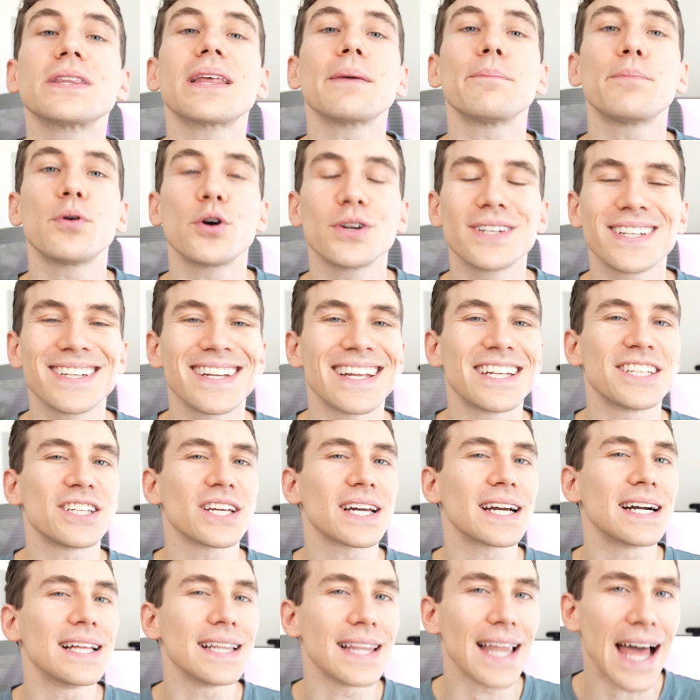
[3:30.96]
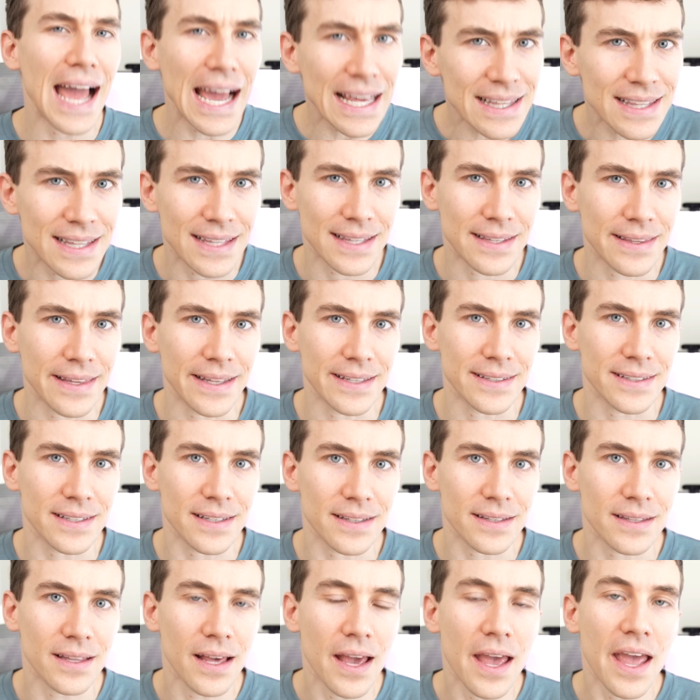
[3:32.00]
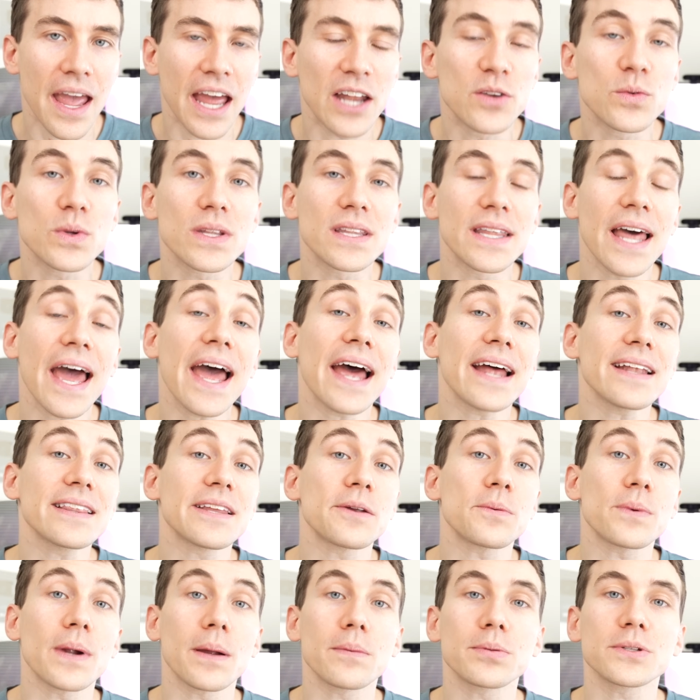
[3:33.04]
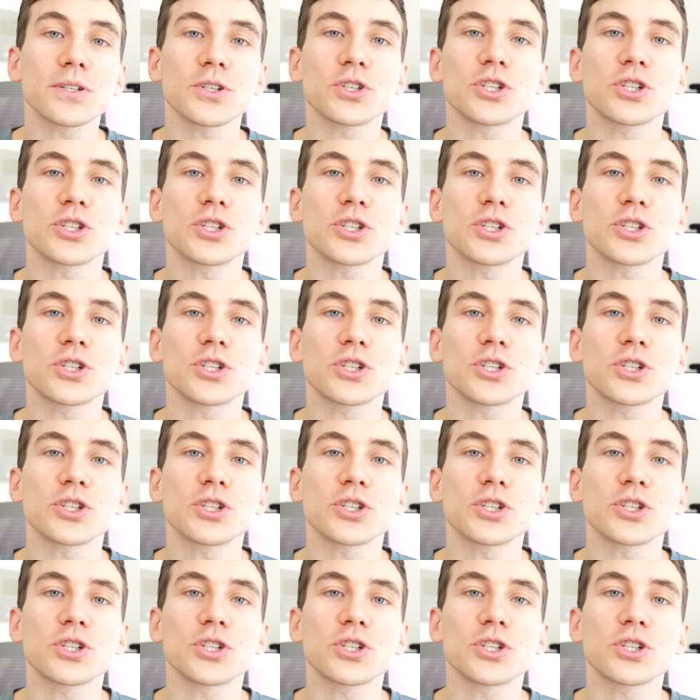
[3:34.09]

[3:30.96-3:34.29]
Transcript: they put it into glasses lenses. And with that, they were able to